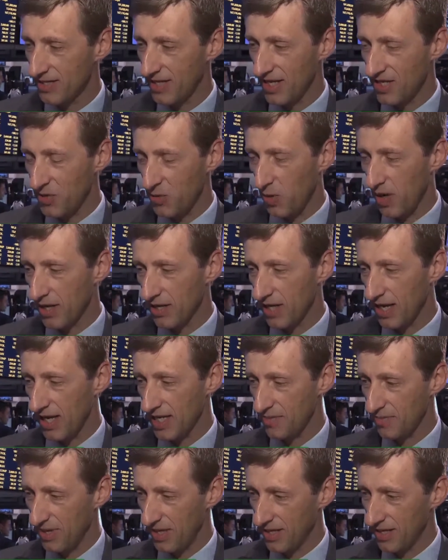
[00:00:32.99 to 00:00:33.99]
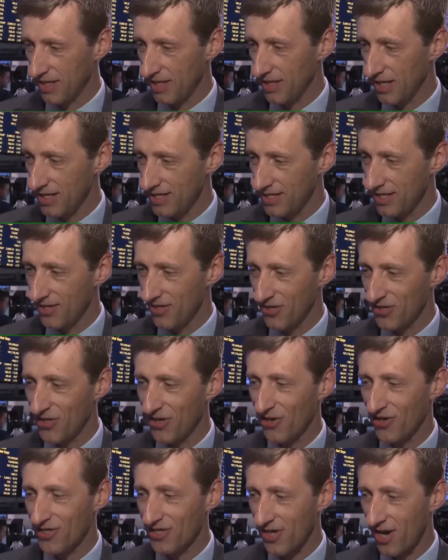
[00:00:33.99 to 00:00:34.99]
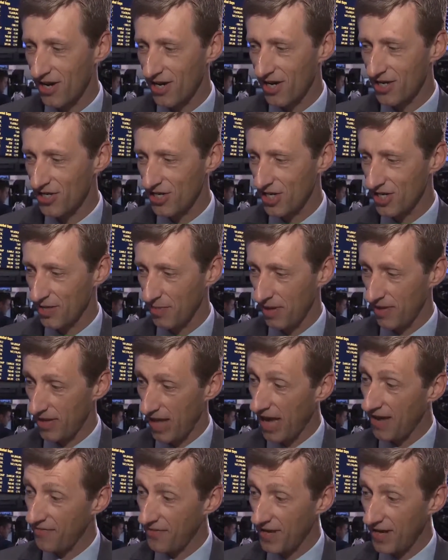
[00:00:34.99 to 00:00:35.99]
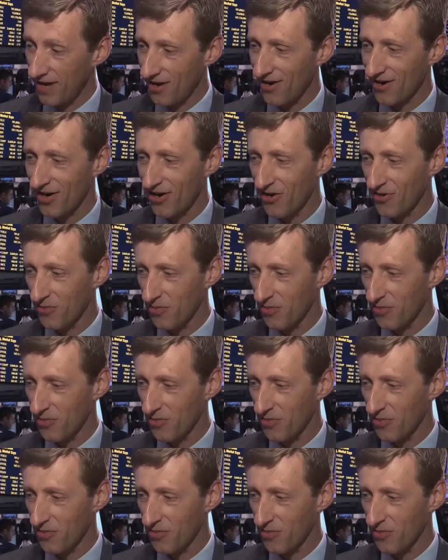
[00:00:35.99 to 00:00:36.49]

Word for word: This one has been listed on New York Stock Exchange about half a year ago,